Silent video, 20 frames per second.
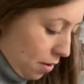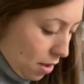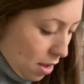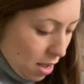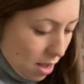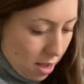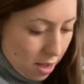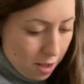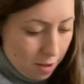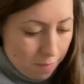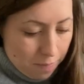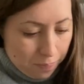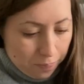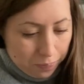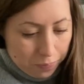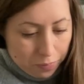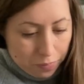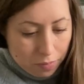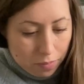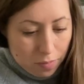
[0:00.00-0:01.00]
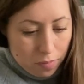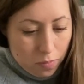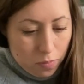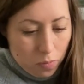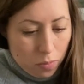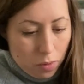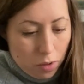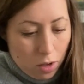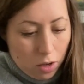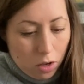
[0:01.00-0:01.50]
Um,
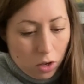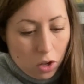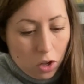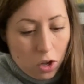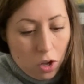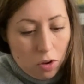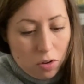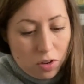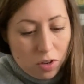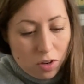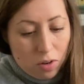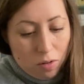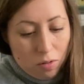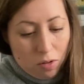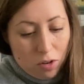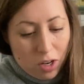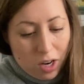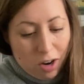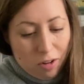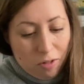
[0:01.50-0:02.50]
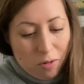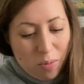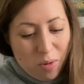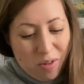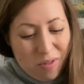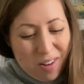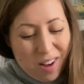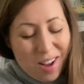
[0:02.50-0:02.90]
cuticle gel remover.